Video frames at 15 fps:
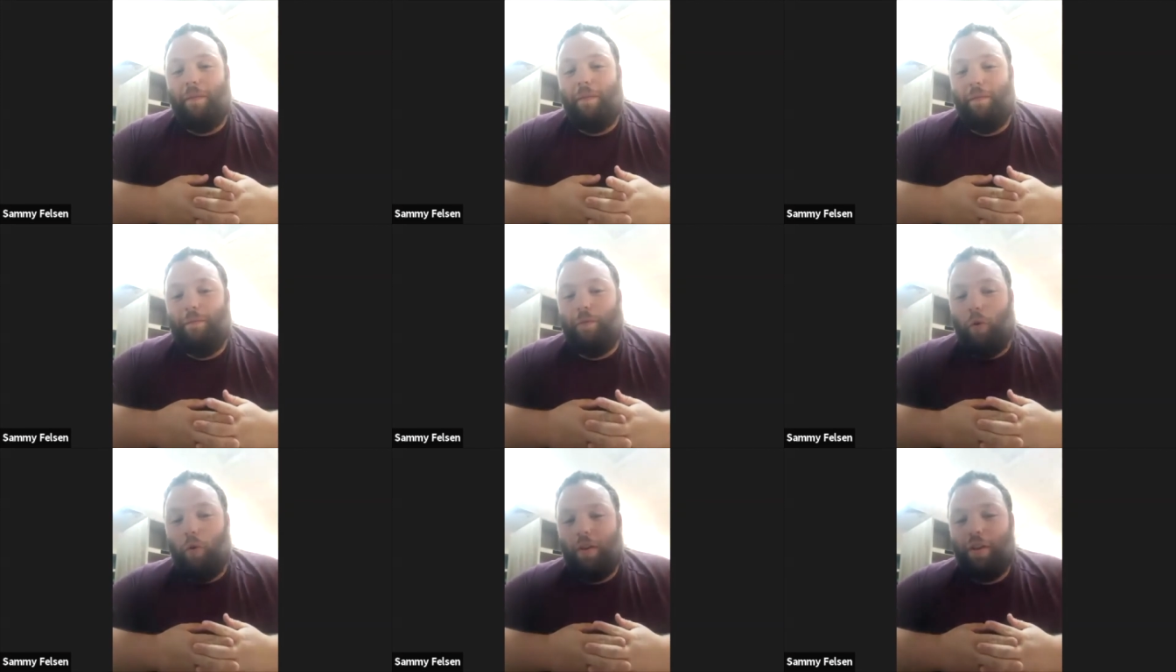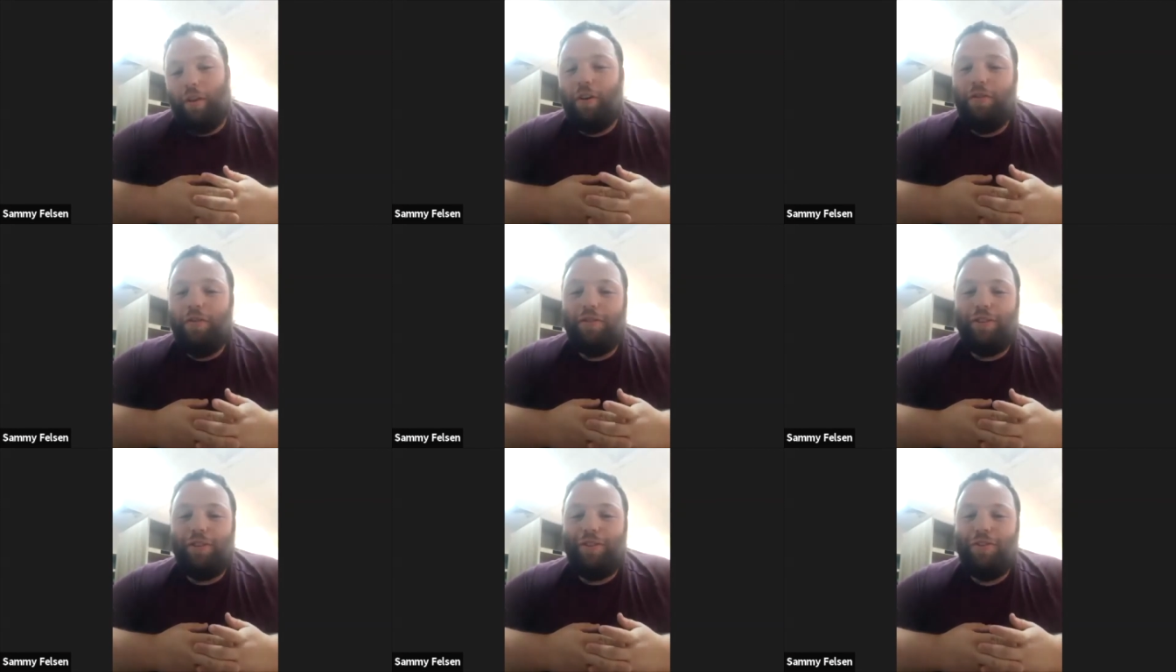For
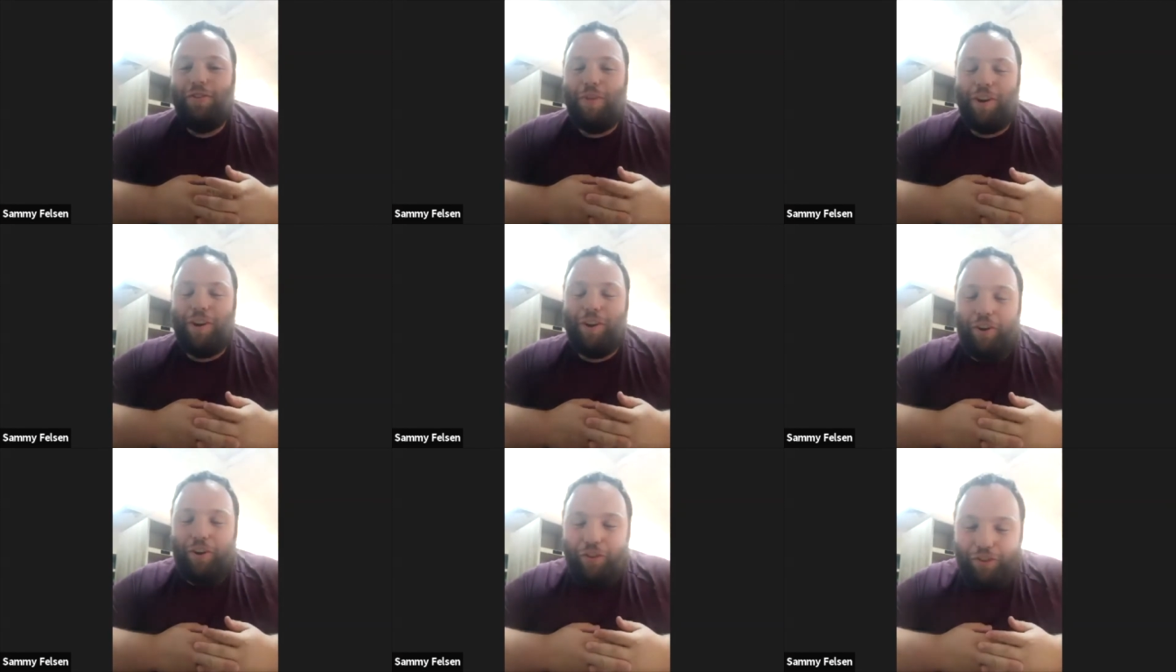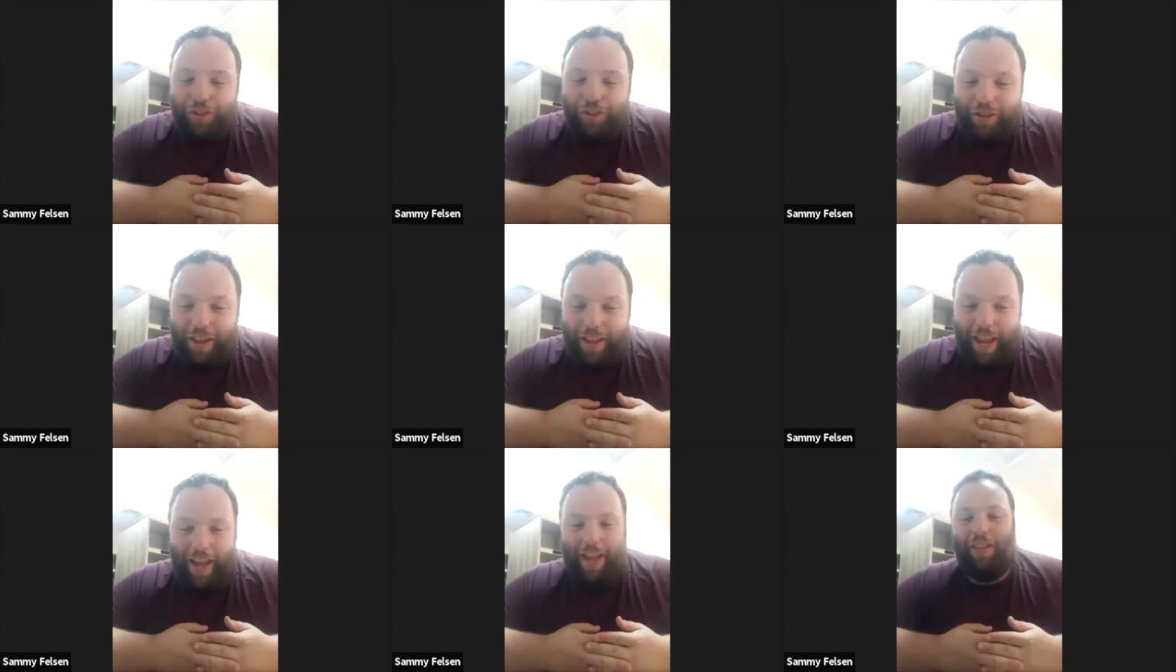those who are older than
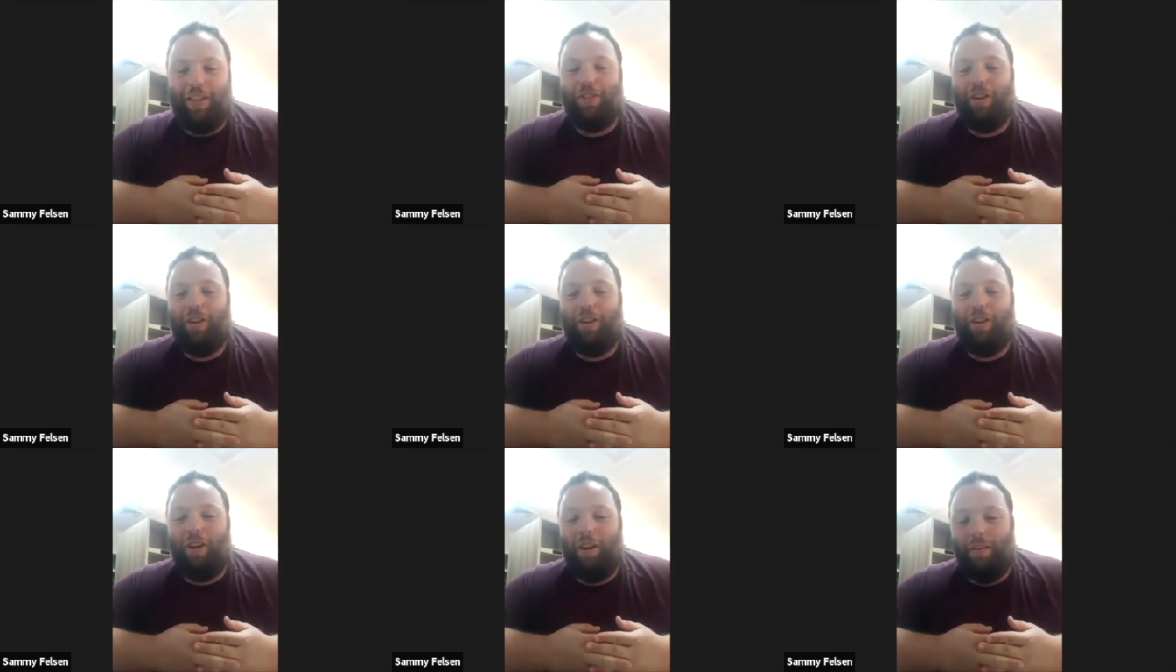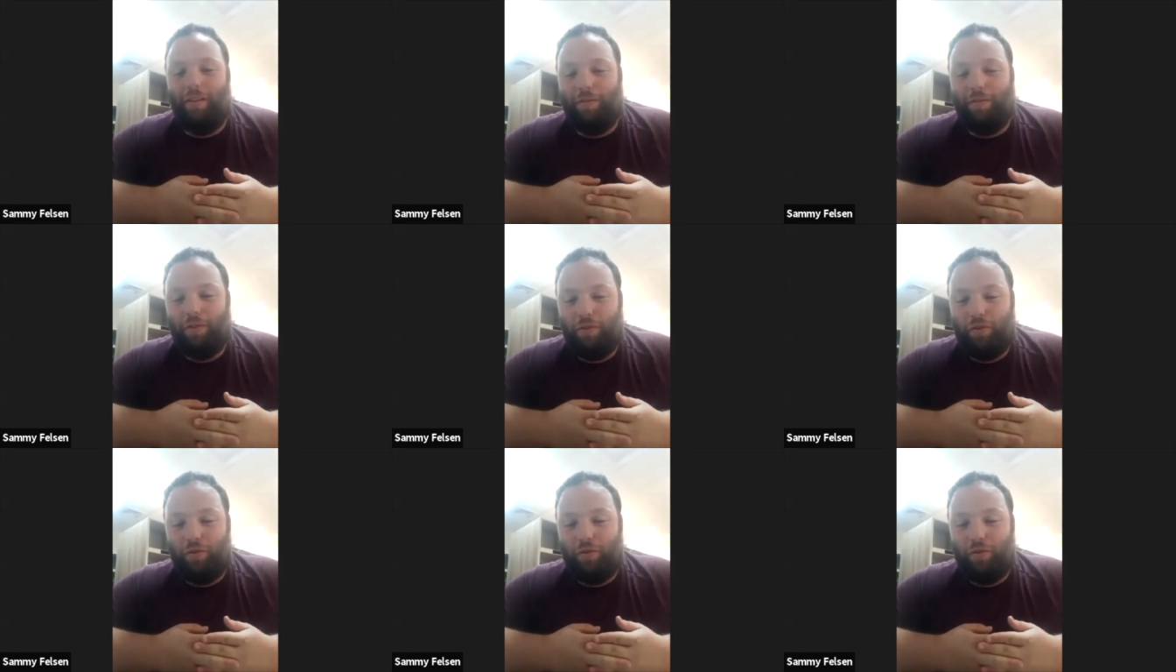the age of
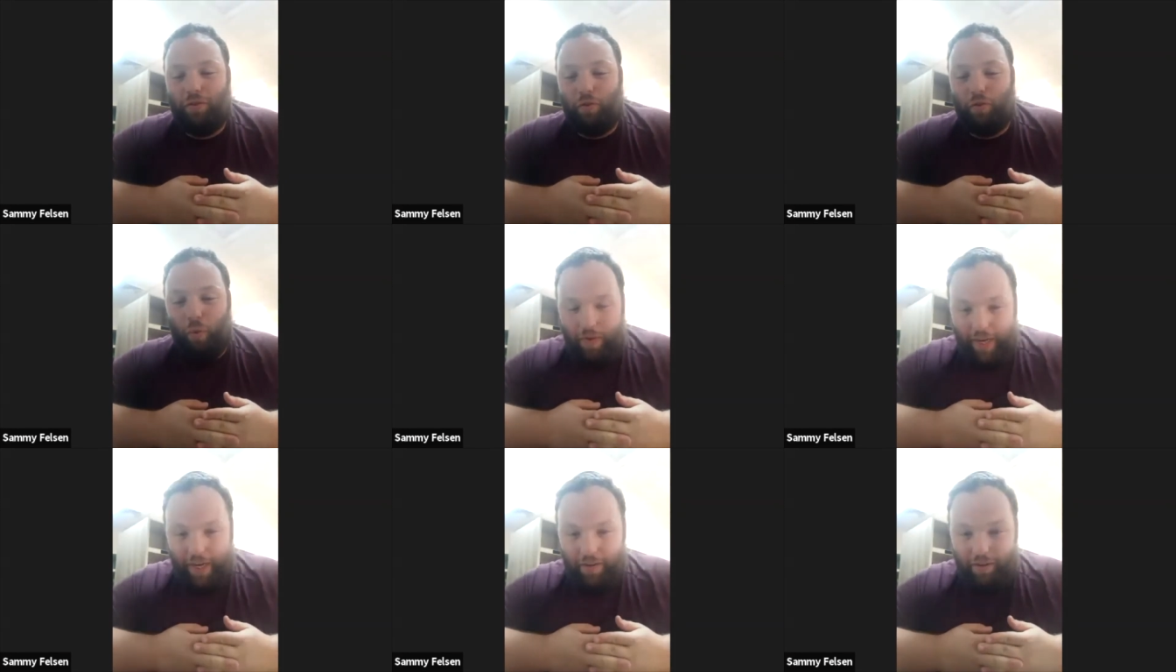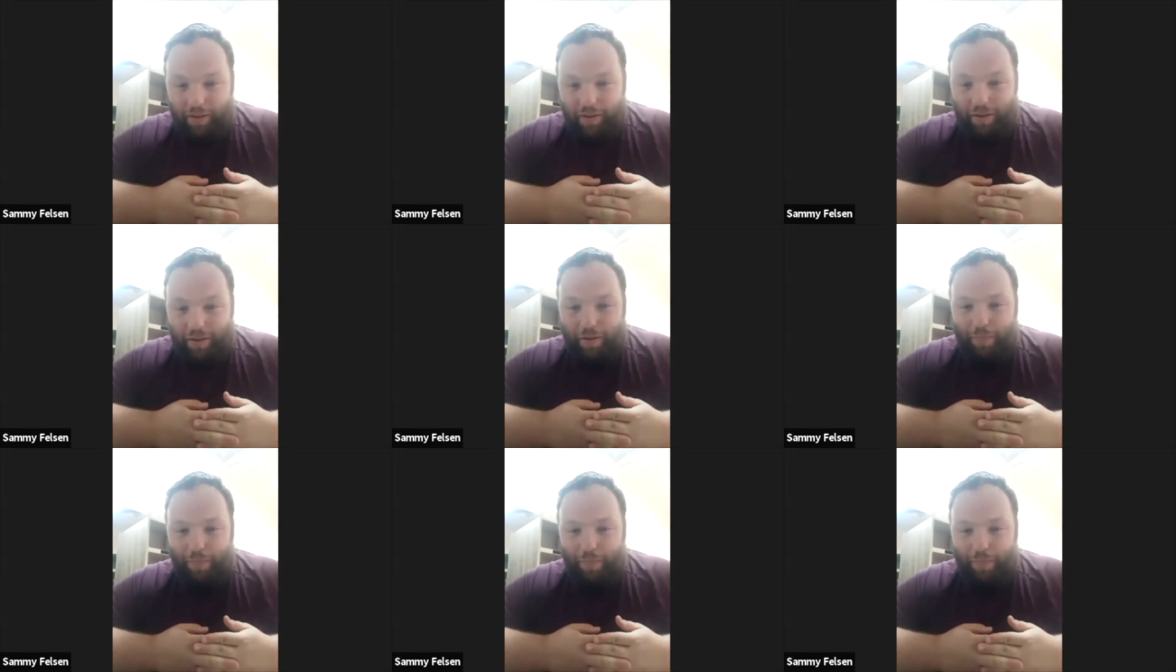23,